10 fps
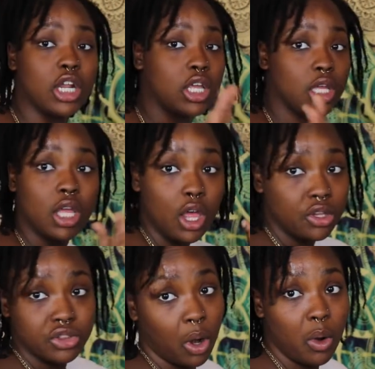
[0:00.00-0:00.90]
gonna
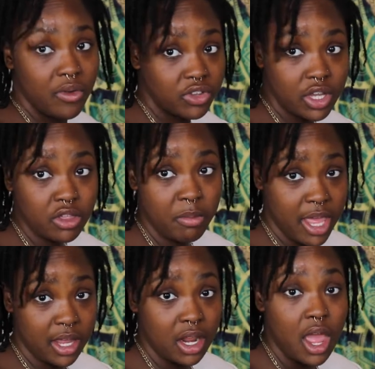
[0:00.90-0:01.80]
throw everything on the
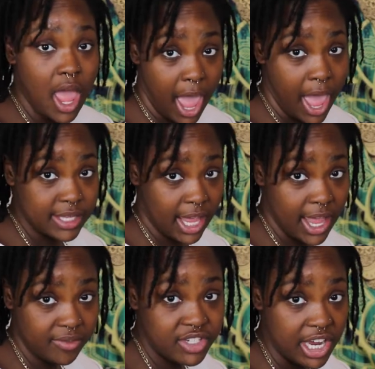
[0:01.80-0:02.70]
bed, as I
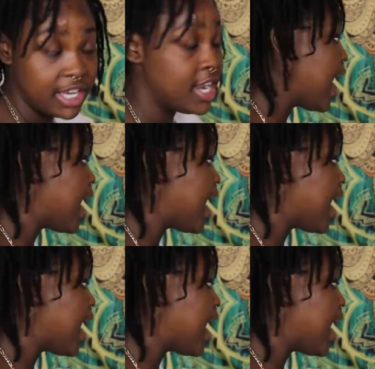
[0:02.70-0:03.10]
have done,